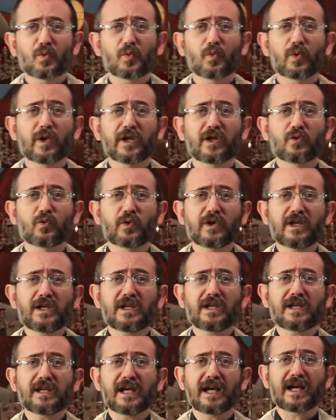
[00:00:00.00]
When
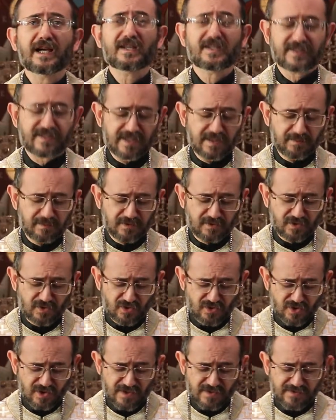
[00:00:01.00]
we
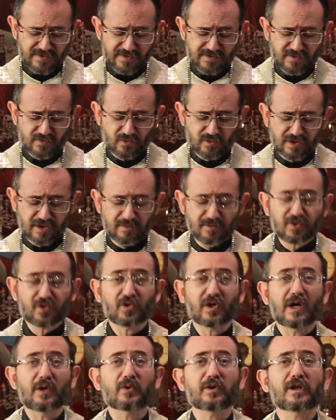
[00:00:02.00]
accept Jesus to come
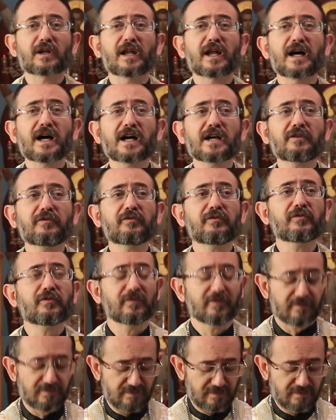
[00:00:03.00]
into our life,